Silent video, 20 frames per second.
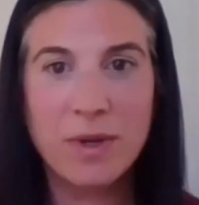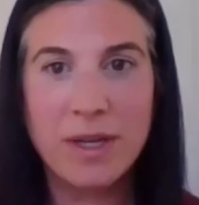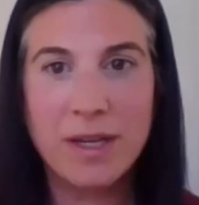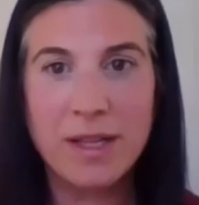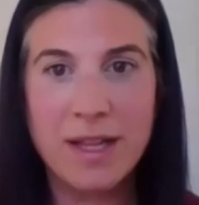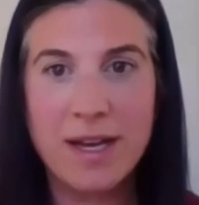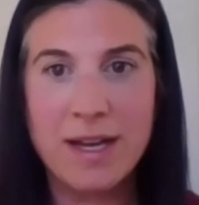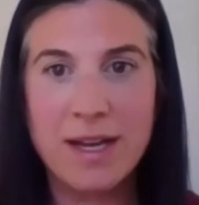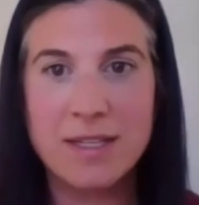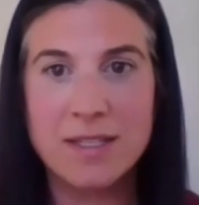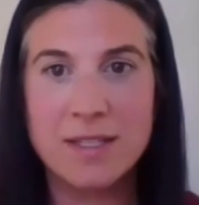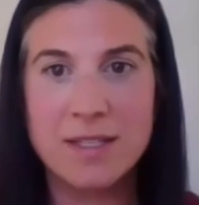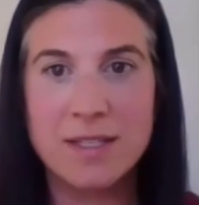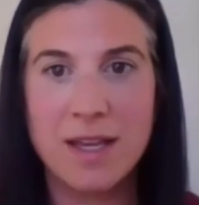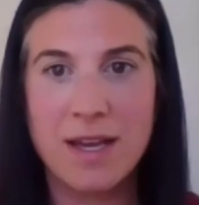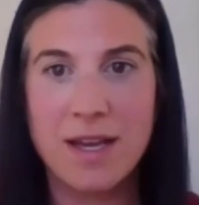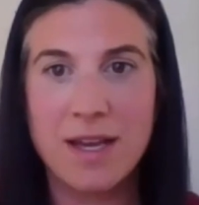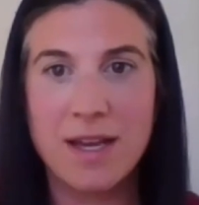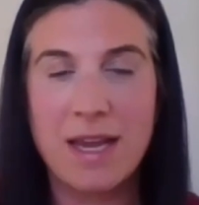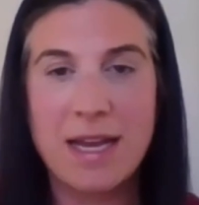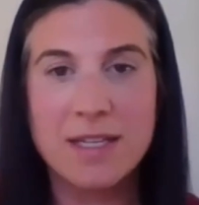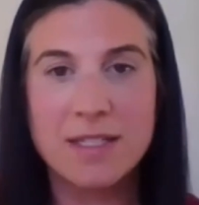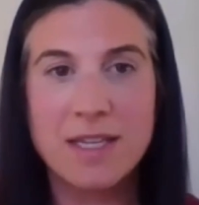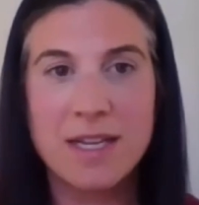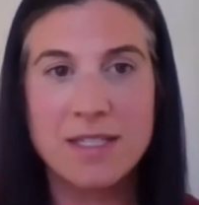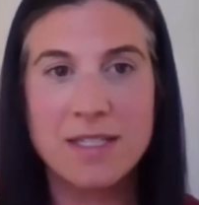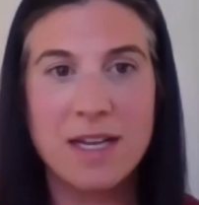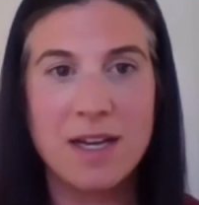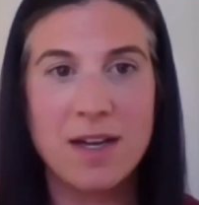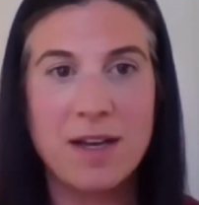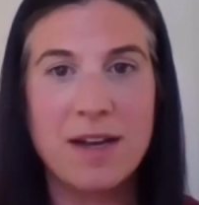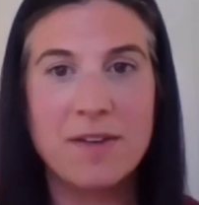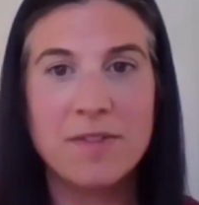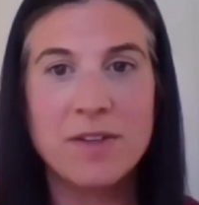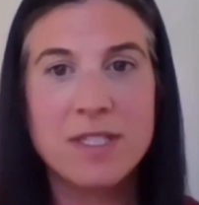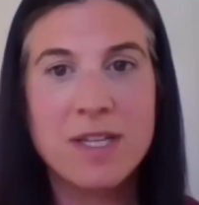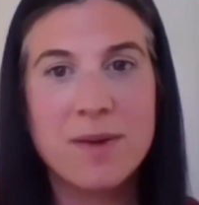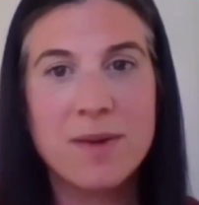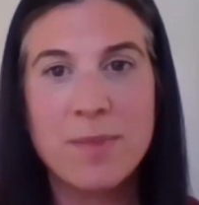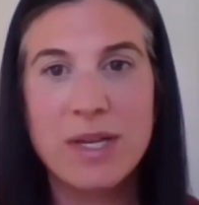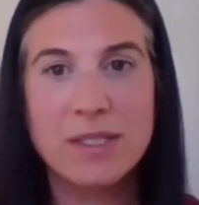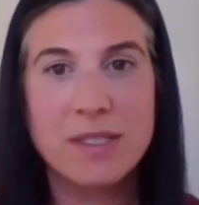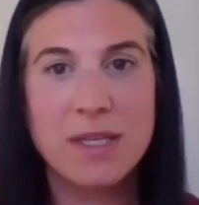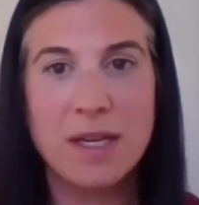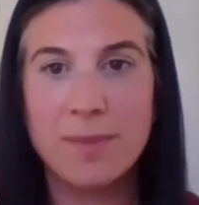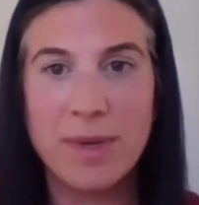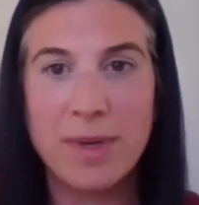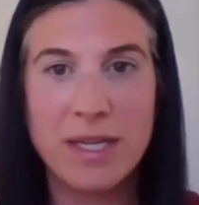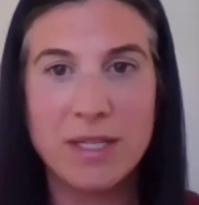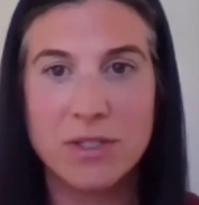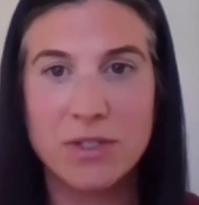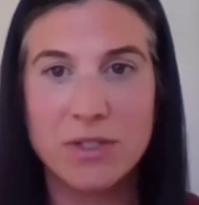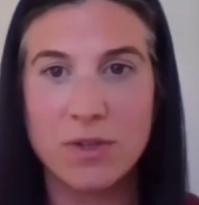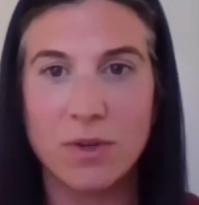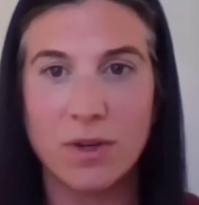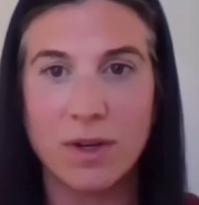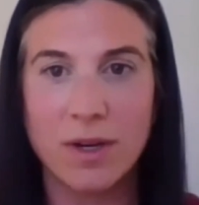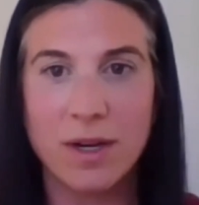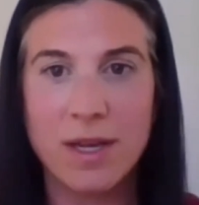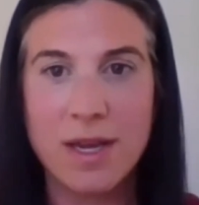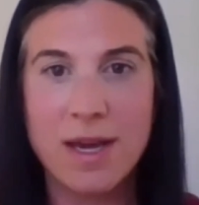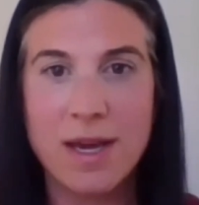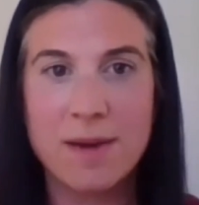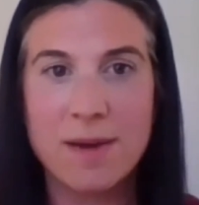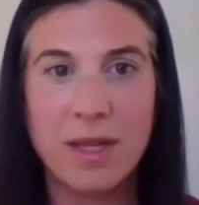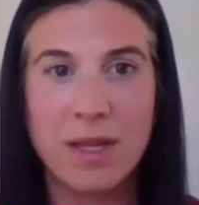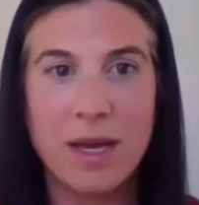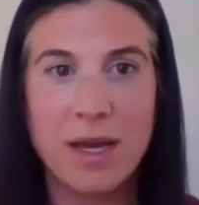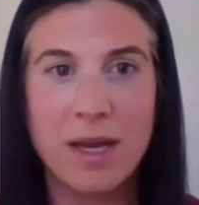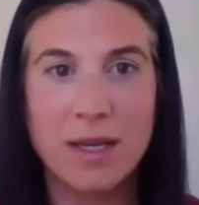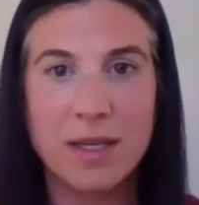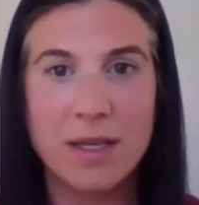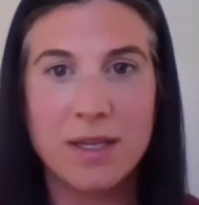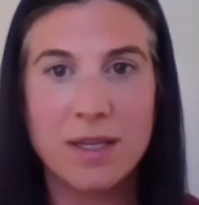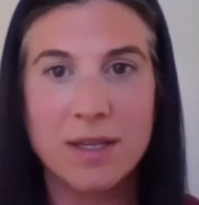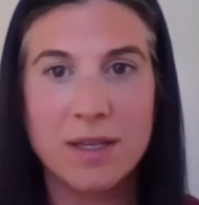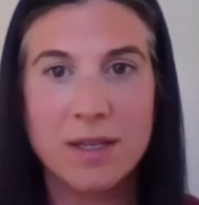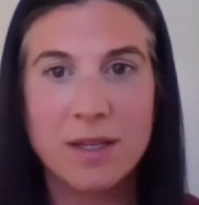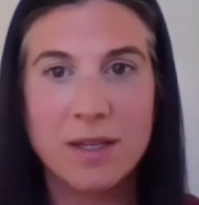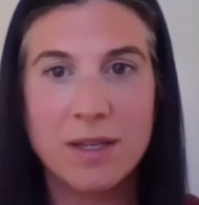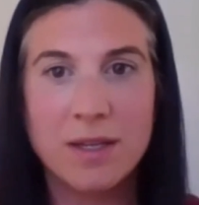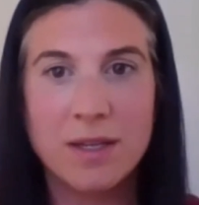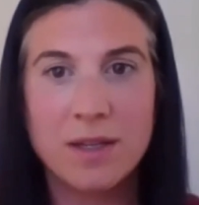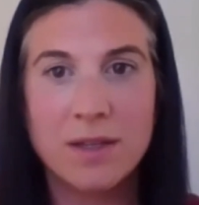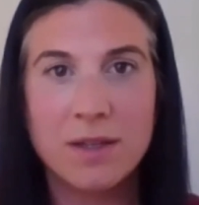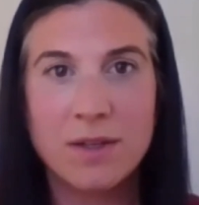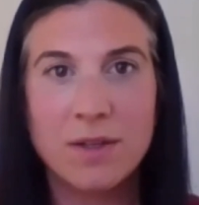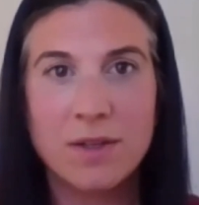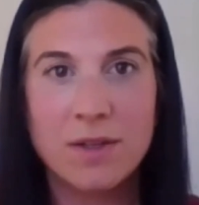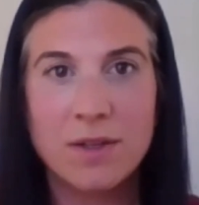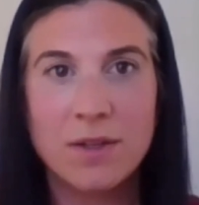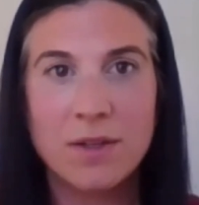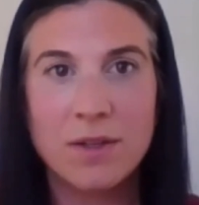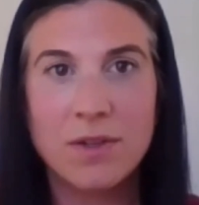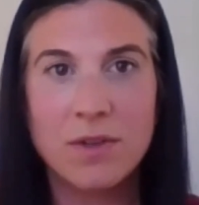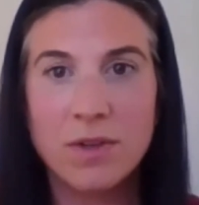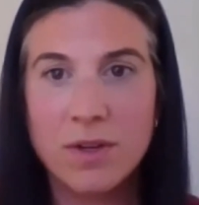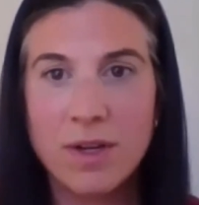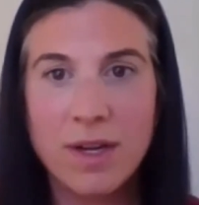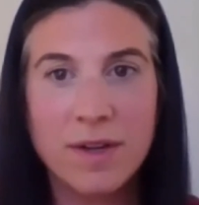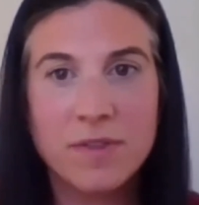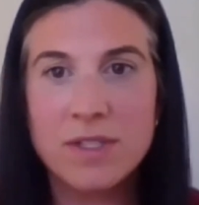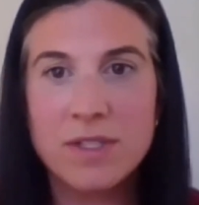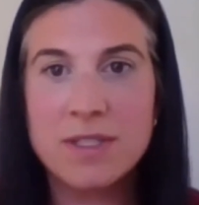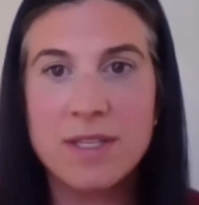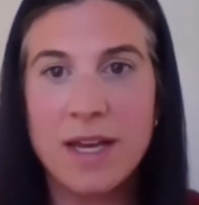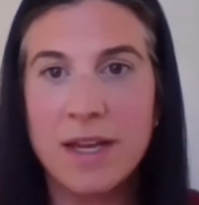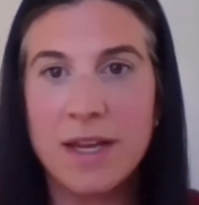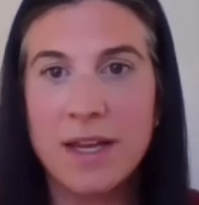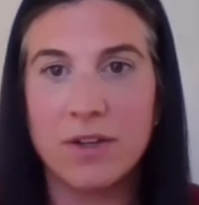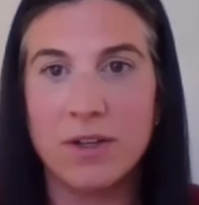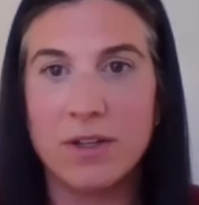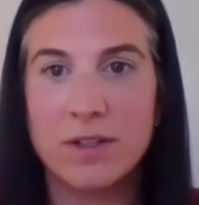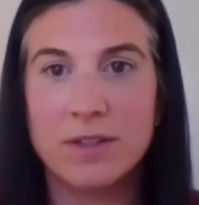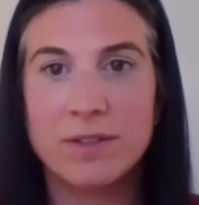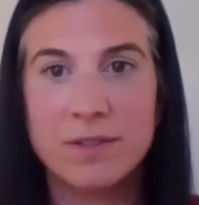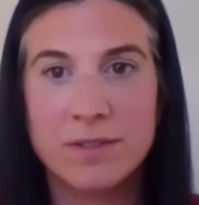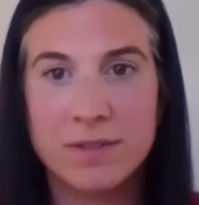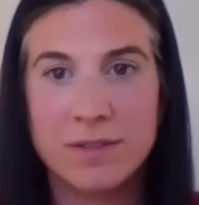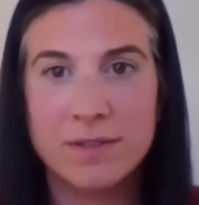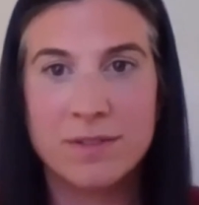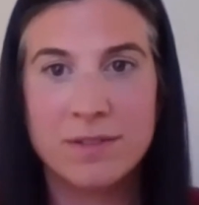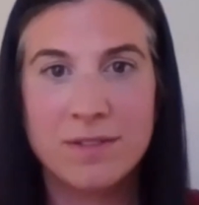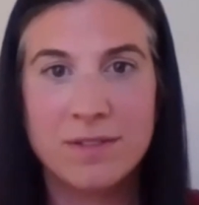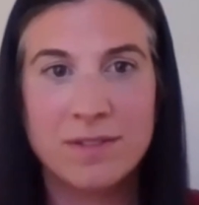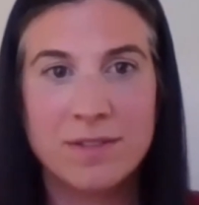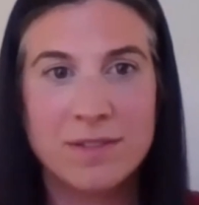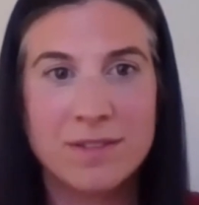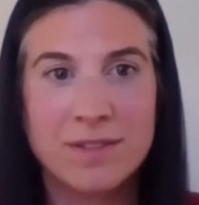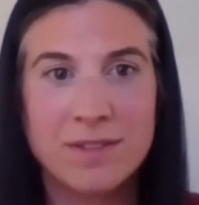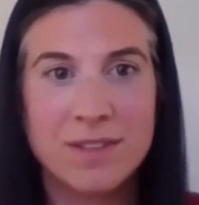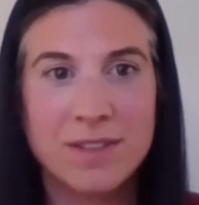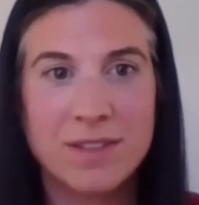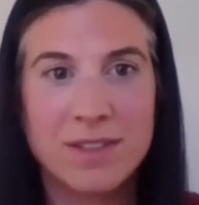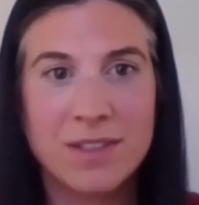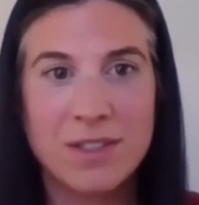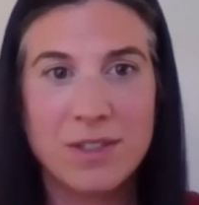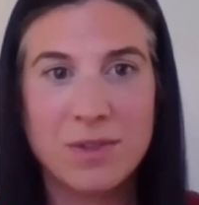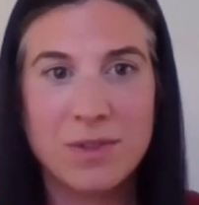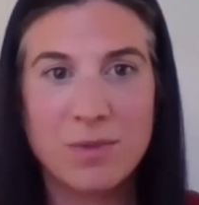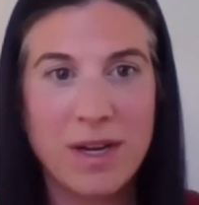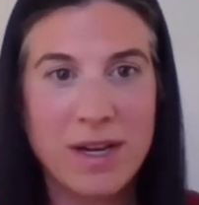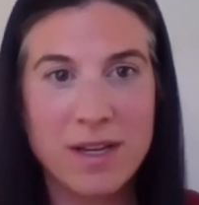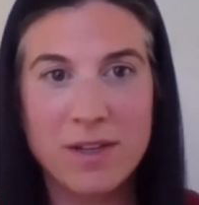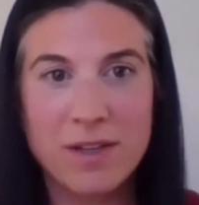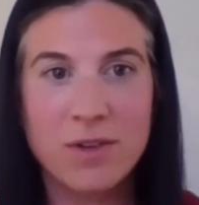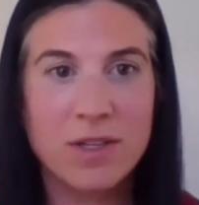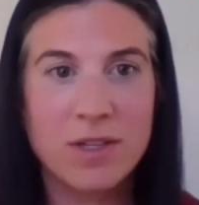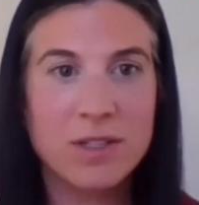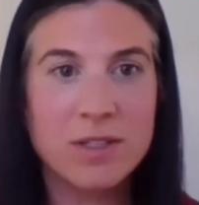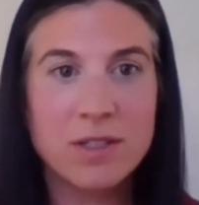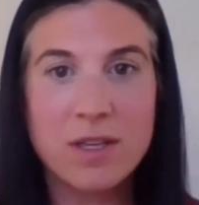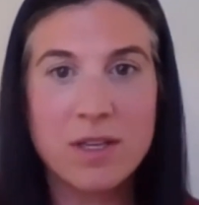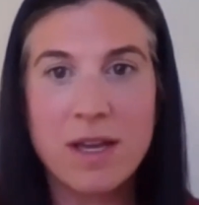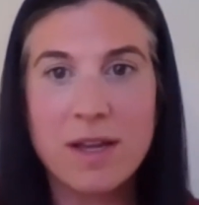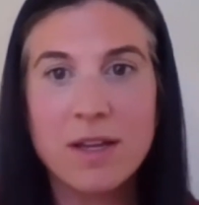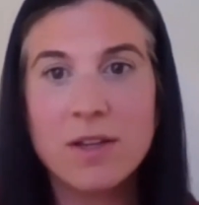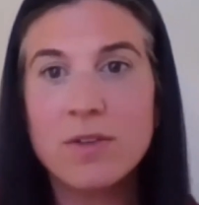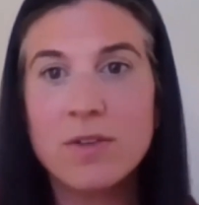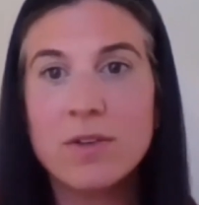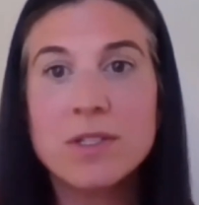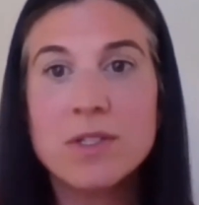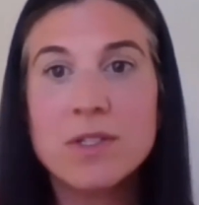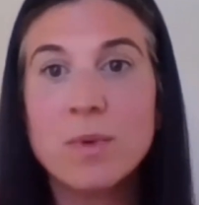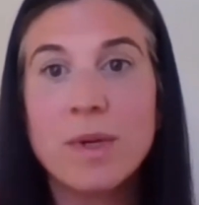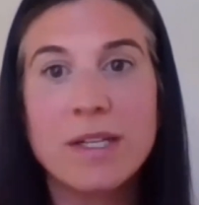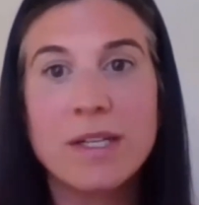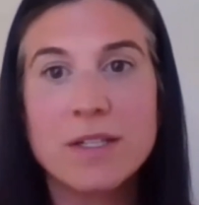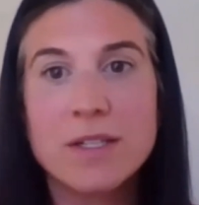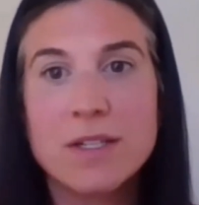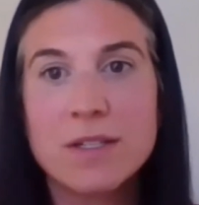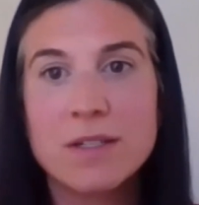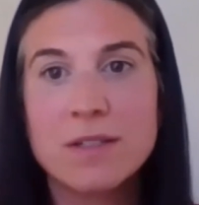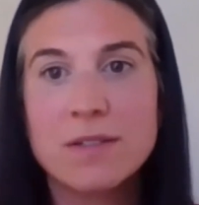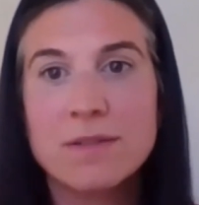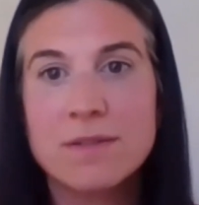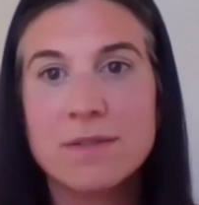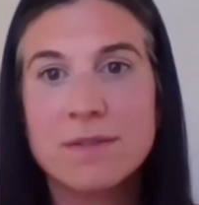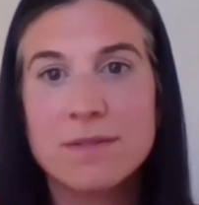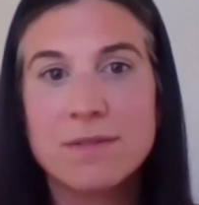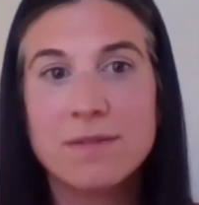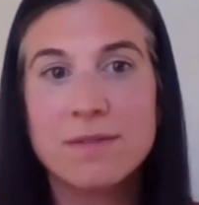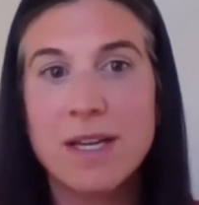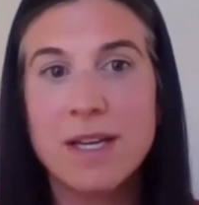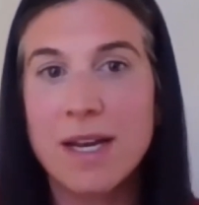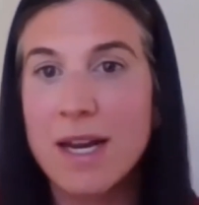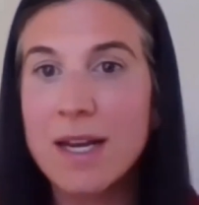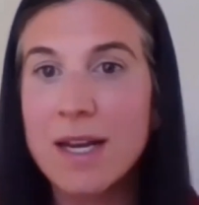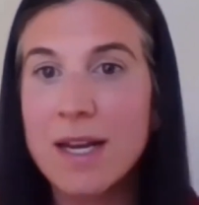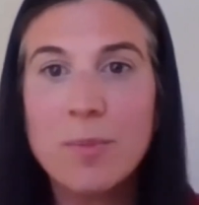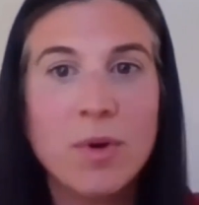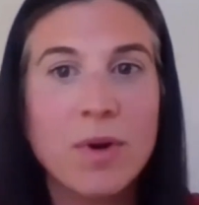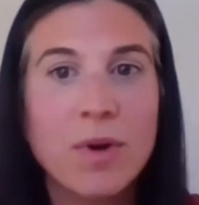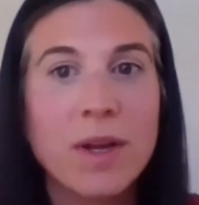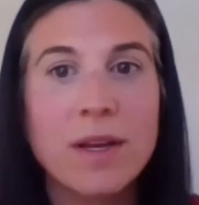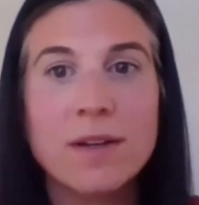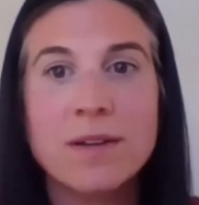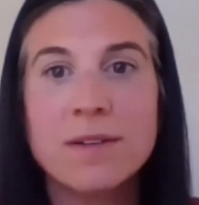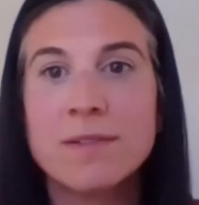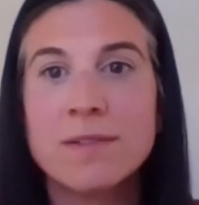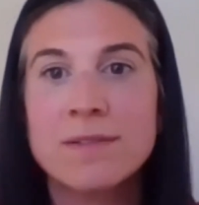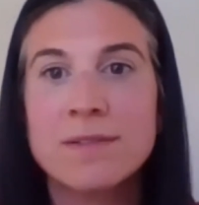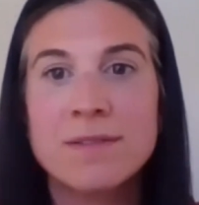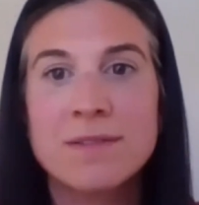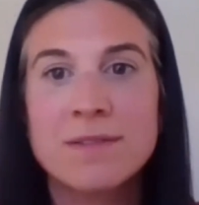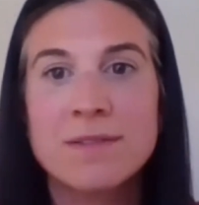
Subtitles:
me realize, like, every time I tell my story, I'm like, you don't have to settle, right? You can switch at any point.